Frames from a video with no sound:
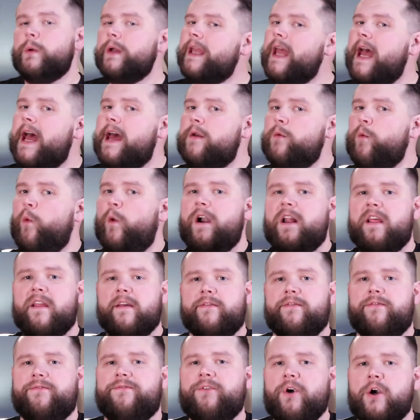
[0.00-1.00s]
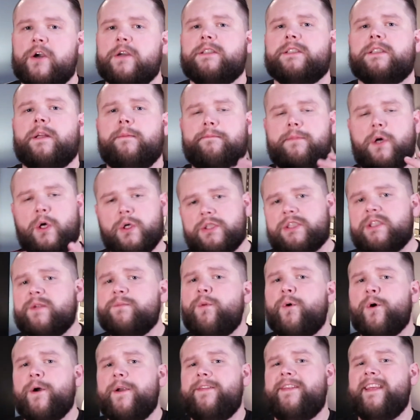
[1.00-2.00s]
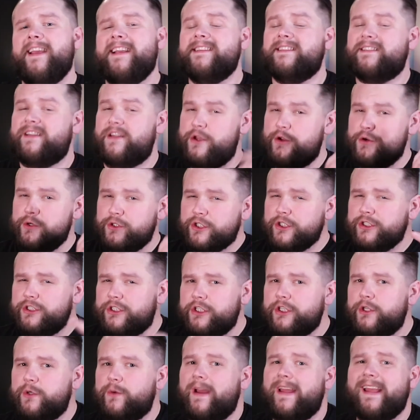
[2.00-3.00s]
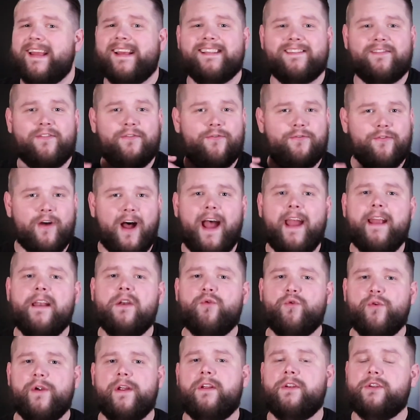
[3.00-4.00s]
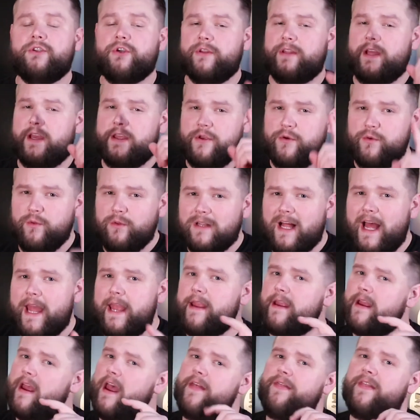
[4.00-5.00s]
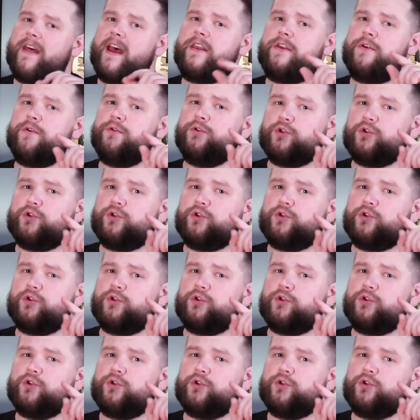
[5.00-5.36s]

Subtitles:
again, one of the first most important things that you should do is find a realtor that you like and that you